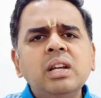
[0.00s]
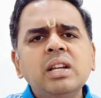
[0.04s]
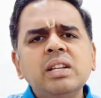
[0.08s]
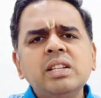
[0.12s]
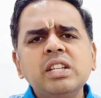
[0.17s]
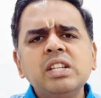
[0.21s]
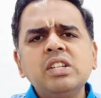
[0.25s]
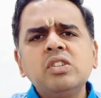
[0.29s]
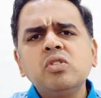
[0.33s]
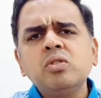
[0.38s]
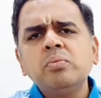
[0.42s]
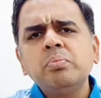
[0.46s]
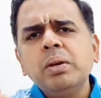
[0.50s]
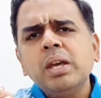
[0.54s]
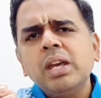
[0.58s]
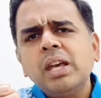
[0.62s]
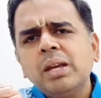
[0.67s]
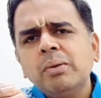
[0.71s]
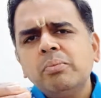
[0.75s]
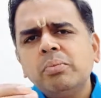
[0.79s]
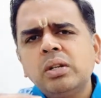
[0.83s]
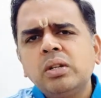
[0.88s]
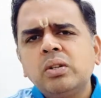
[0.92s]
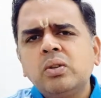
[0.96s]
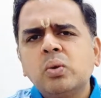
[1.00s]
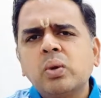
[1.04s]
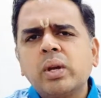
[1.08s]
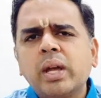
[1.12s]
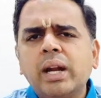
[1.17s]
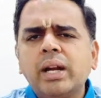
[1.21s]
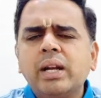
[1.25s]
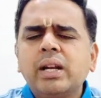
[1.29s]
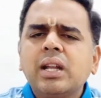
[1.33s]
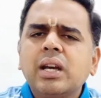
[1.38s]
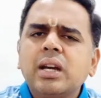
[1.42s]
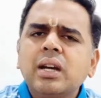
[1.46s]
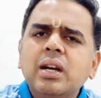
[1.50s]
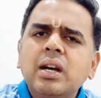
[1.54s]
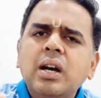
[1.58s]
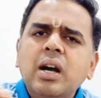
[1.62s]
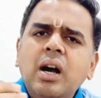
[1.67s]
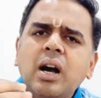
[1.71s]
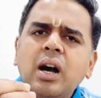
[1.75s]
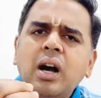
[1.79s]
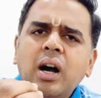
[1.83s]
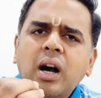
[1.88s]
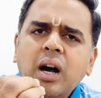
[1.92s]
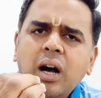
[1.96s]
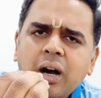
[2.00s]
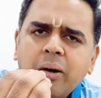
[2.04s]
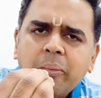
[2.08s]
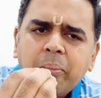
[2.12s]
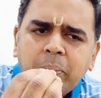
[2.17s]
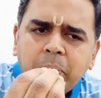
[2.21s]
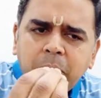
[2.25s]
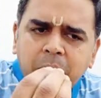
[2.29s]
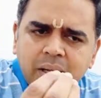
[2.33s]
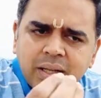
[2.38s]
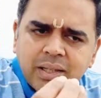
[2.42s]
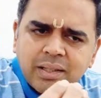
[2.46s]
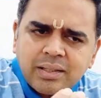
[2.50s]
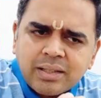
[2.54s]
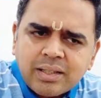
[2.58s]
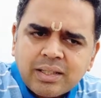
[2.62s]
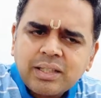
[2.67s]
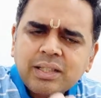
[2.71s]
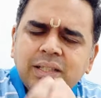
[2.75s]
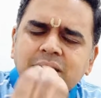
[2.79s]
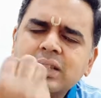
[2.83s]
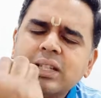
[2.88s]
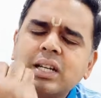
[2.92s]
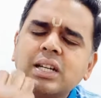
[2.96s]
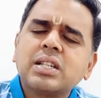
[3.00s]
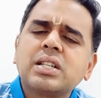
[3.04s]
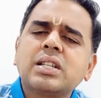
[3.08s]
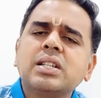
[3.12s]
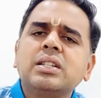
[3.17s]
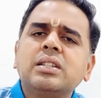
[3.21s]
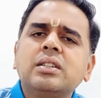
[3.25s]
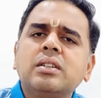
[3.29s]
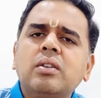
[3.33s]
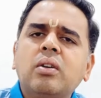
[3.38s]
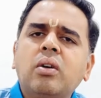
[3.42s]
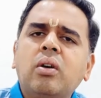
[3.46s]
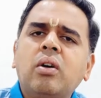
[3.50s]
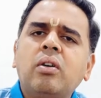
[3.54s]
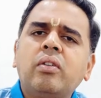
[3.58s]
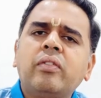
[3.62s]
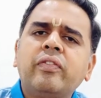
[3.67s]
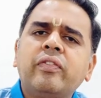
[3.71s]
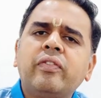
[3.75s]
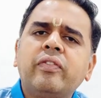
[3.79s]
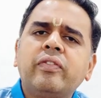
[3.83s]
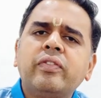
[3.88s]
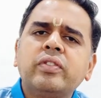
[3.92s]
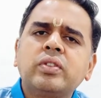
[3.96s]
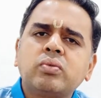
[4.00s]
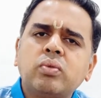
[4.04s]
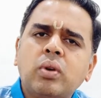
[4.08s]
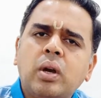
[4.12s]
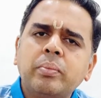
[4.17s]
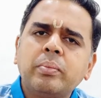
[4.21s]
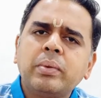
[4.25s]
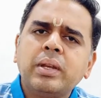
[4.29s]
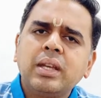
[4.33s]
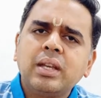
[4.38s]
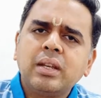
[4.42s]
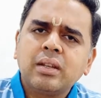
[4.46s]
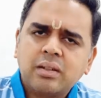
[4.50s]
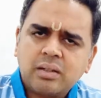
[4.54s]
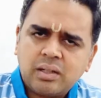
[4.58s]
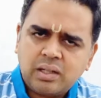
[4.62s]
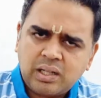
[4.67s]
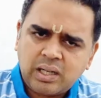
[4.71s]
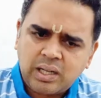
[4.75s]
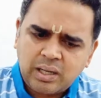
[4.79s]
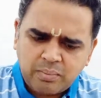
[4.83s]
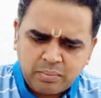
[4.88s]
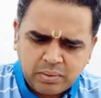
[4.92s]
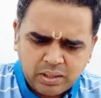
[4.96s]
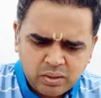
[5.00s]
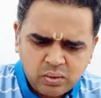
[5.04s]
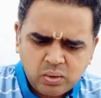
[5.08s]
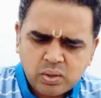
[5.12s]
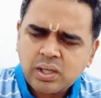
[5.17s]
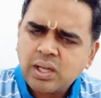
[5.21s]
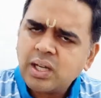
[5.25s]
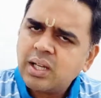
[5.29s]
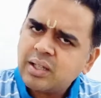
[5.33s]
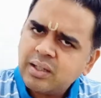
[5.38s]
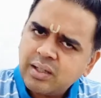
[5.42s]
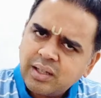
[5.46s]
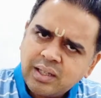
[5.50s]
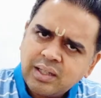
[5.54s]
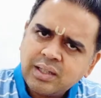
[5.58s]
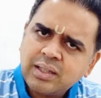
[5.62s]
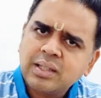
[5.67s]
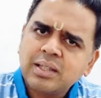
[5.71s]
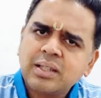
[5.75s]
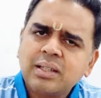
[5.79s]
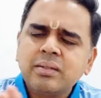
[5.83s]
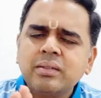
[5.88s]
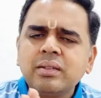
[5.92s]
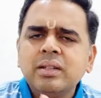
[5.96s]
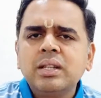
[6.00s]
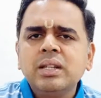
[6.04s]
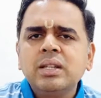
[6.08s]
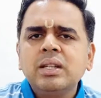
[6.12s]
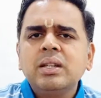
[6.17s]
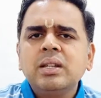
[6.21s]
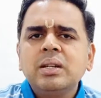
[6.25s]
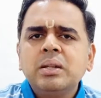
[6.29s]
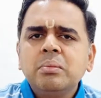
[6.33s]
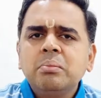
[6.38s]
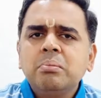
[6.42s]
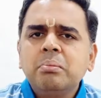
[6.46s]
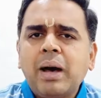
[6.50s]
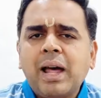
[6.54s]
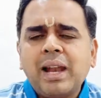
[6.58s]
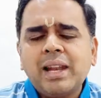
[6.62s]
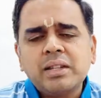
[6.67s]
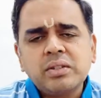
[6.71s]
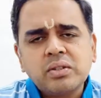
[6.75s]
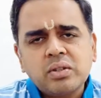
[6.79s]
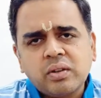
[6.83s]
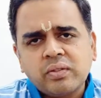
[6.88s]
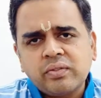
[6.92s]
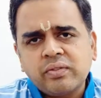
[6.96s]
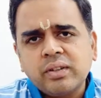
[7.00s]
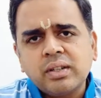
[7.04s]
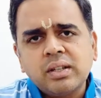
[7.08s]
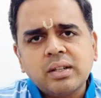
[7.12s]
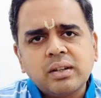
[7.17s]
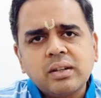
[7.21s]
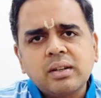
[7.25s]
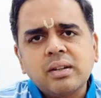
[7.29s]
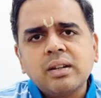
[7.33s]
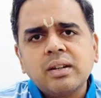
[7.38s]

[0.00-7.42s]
she should be able to get a personal darshan of Swami Ramanuja in the balance of her